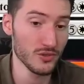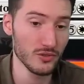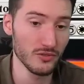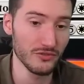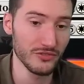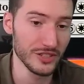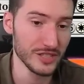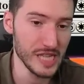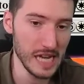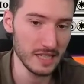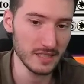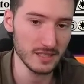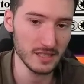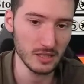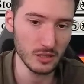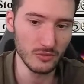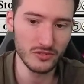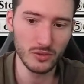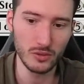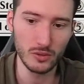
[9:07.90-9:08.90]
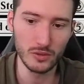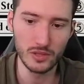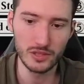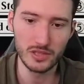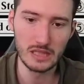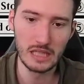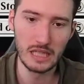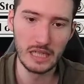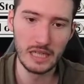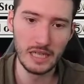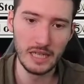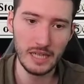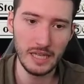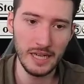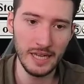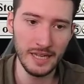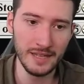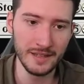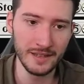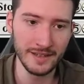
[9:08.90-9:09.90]
fantastic, of course,
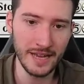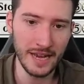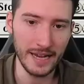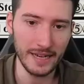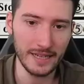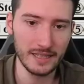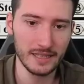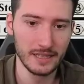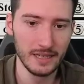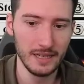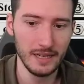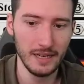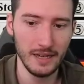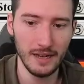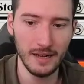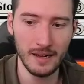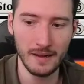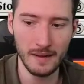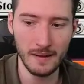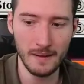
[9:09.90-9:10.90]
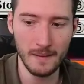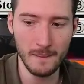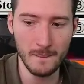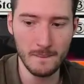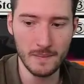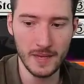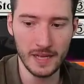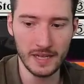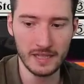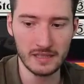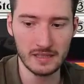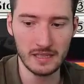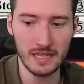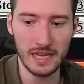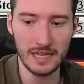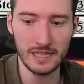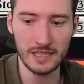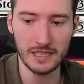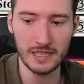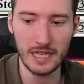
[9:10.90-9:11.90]
in the deck. And it's
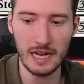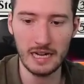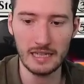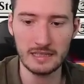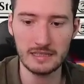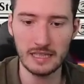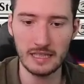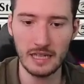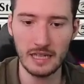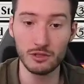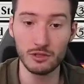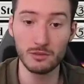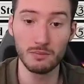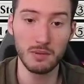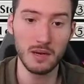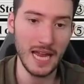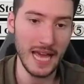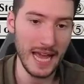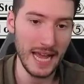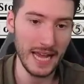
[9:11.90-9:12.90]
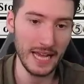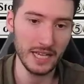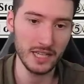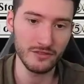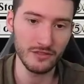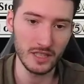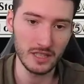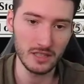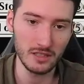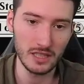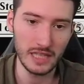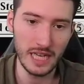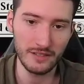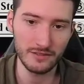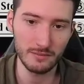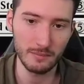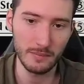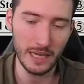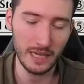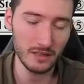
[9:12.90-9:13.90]
another card that I play if I didn't have
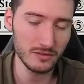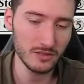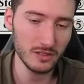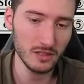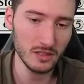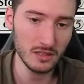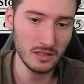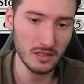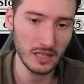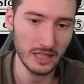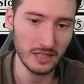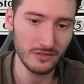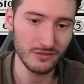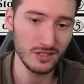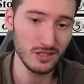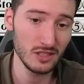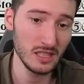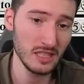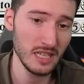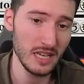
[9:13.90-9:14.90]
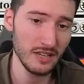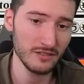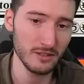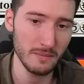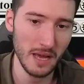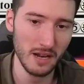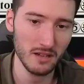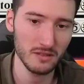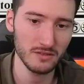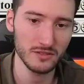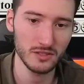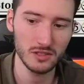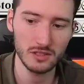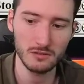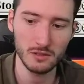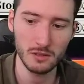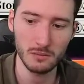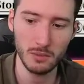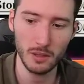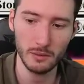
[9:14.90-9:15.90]
Battlefront. Like, if you didn't have the Battlefront, you
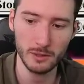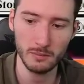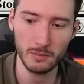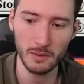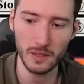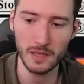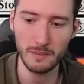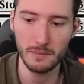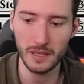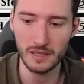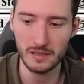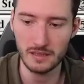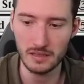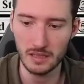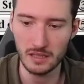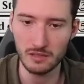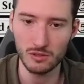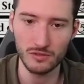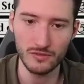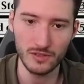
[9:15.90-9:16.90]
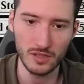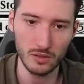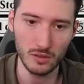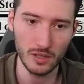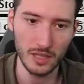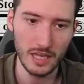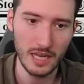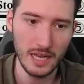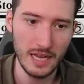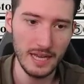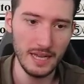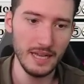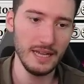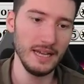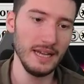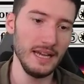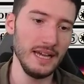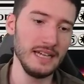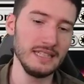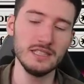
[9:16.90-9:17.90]
would probably play Beza and Overlord.
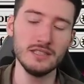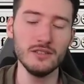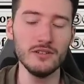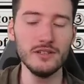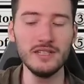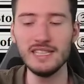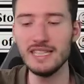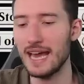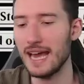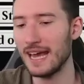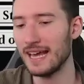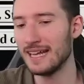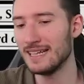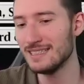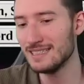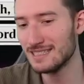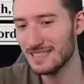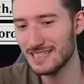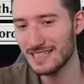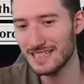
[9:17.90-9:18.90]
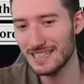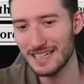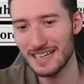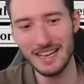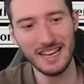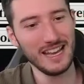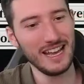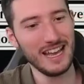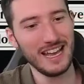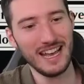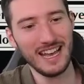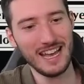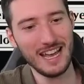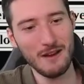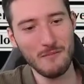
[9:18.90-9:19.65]
And, you know, in the end, it